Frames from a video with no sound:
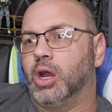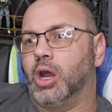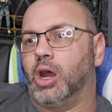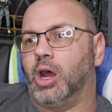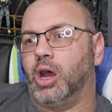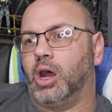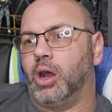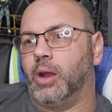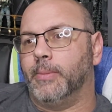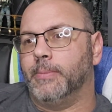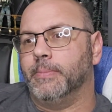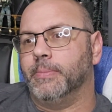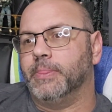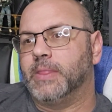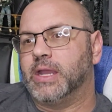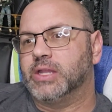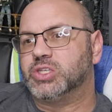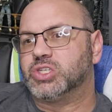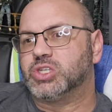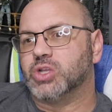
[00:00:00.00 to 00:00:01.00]

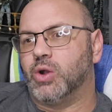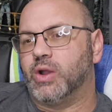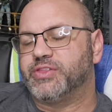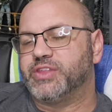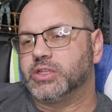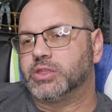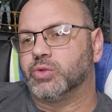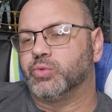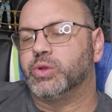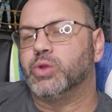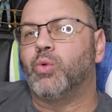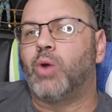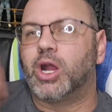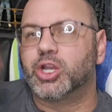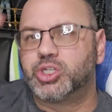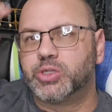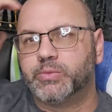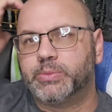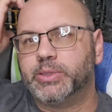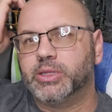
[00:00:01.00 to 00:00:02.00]
And so I think the
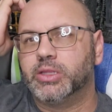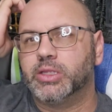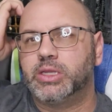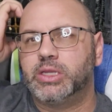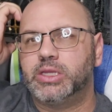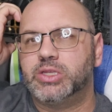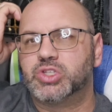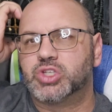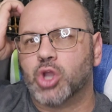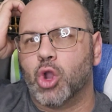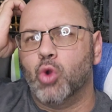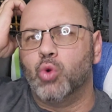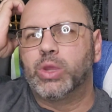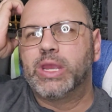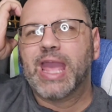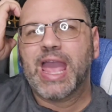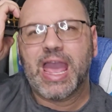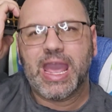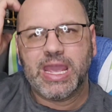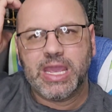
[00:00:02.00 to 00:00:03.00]
rewatchability is
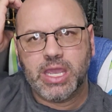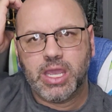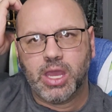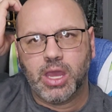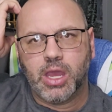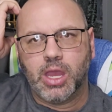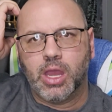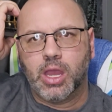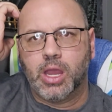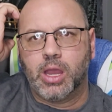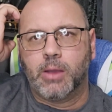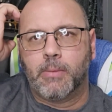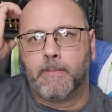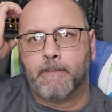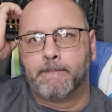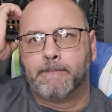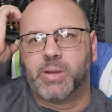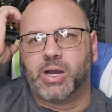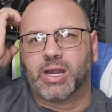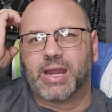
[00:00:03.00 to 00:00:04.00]
okay,
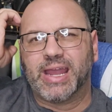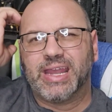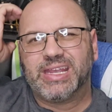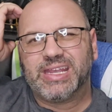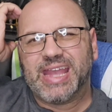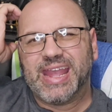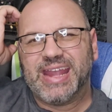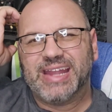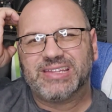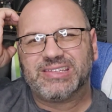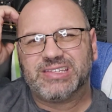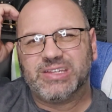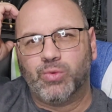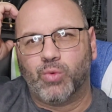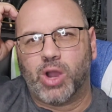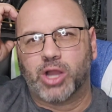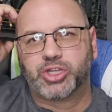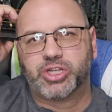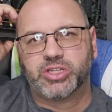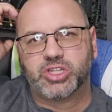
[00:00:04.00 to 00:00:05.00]
but I can't see
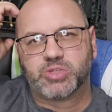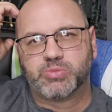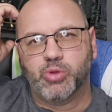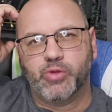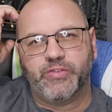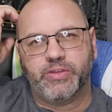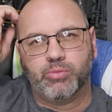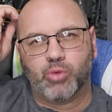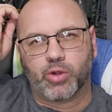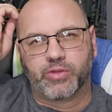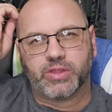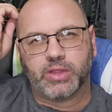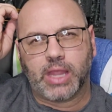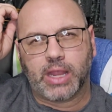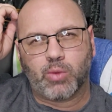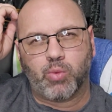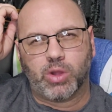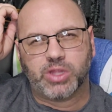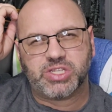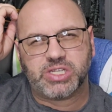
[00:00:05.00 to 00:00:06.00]
watching this movie more than
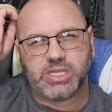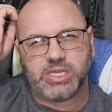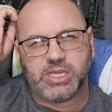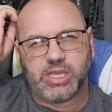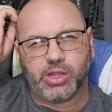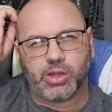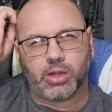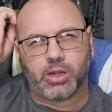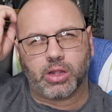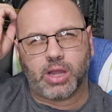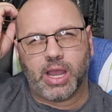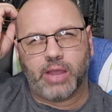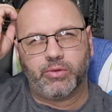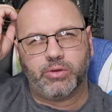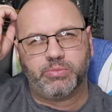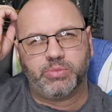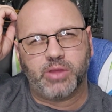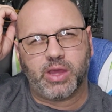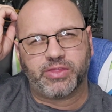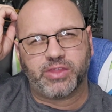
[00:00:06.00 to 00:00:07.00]
like once a year. I
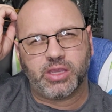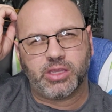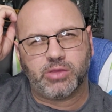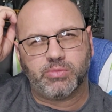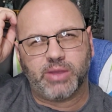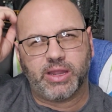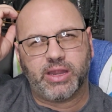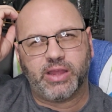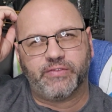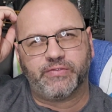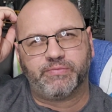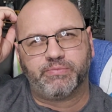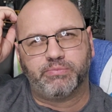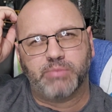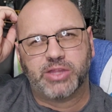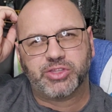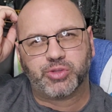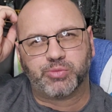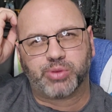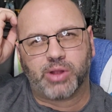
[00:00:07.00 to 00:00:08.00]
think you might have
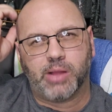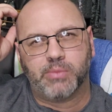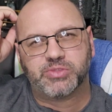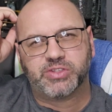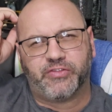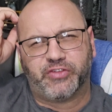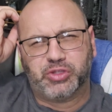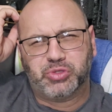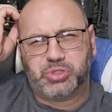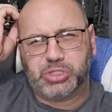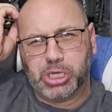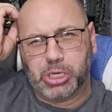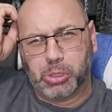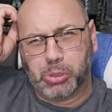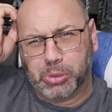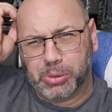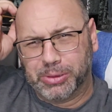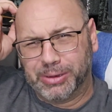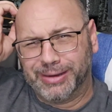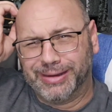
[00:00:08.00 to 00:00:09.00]
mental problems if you
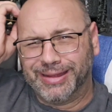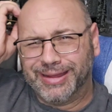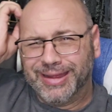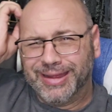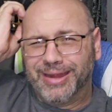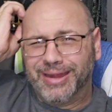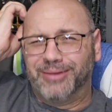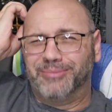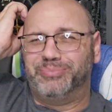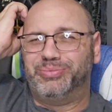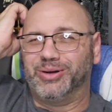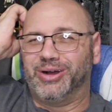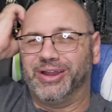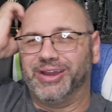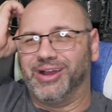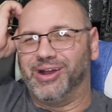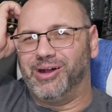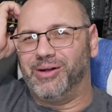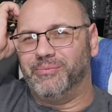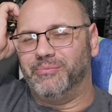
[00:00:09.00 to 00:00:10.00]
do.
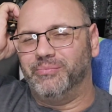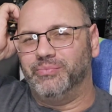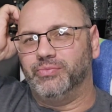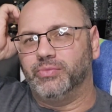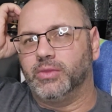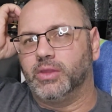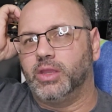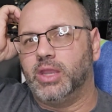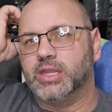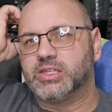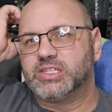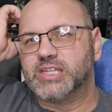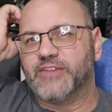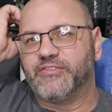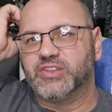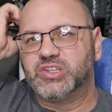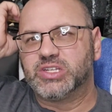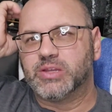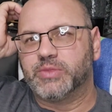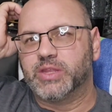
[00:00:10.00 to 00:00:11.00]
But it's
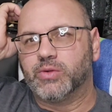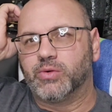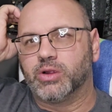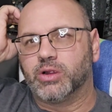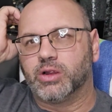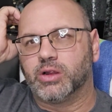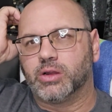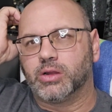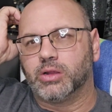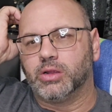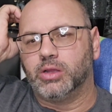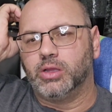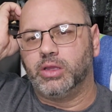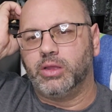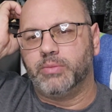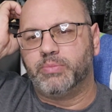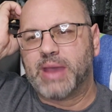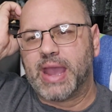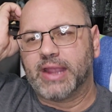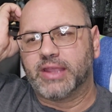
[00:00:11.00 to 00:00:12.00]
definitely something where
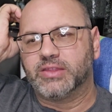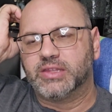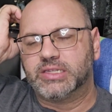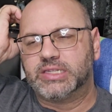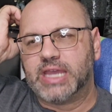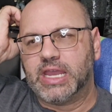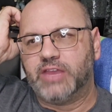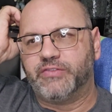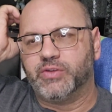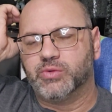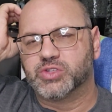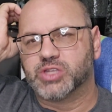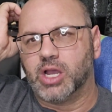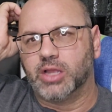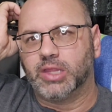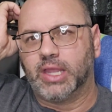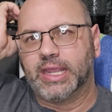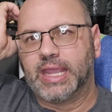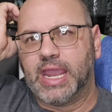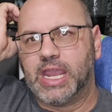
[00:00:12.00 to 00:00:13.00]
back in the day, if it was
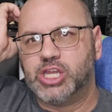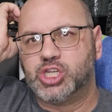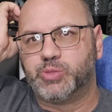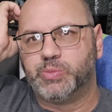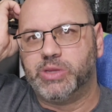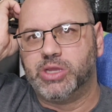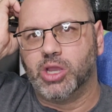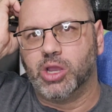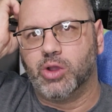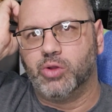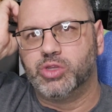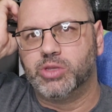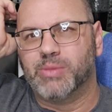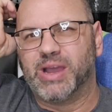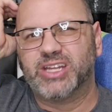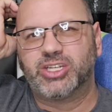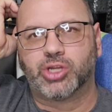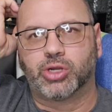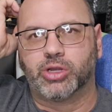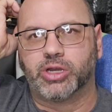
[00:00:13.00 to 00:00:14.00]
on like HBO, you
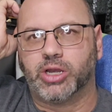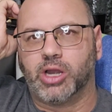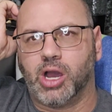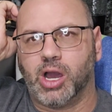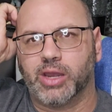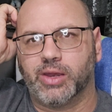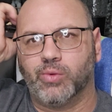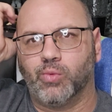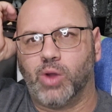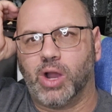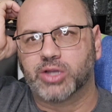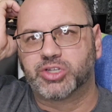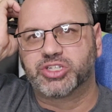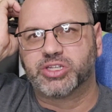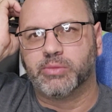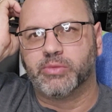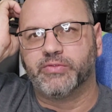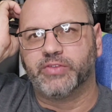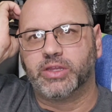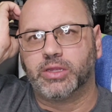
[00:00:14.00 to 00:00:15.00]
might turn it on and watch
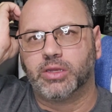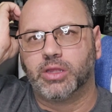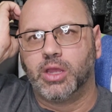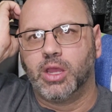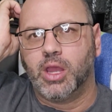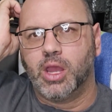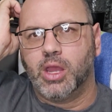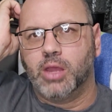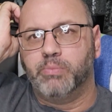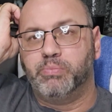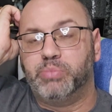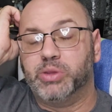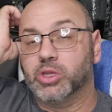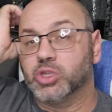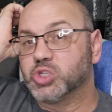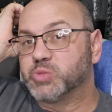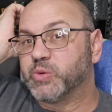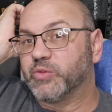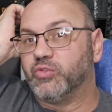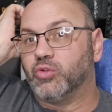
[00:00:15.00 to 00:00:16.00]
some of it.
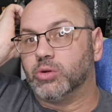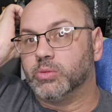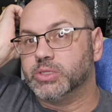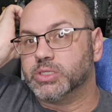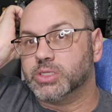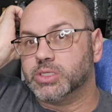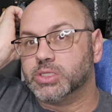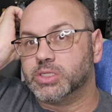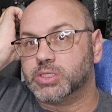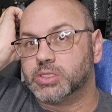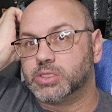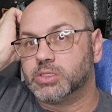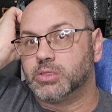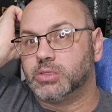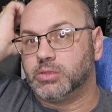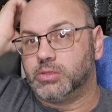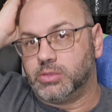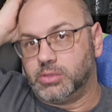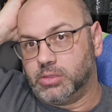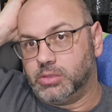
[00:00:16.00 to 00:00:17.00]
Bill's performance is
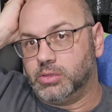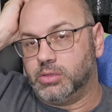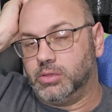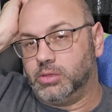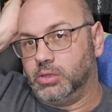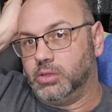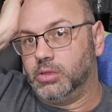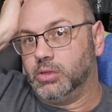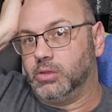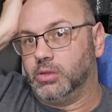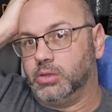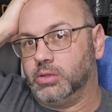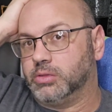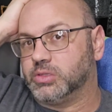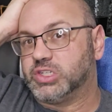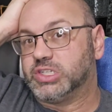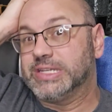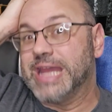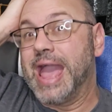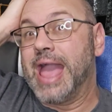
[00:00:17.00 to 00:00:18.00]

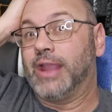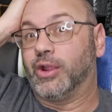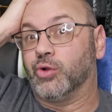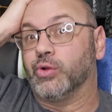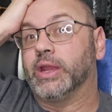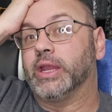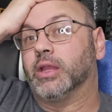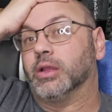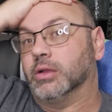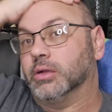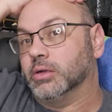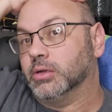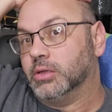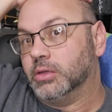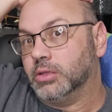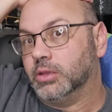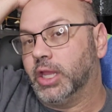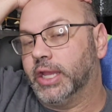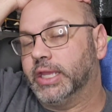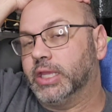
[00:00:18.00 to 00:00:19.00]
staggering.
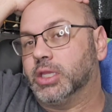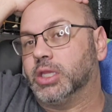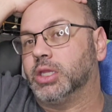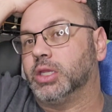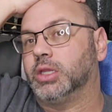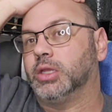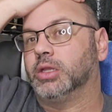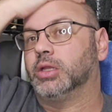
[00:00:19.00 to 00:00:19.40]
Like,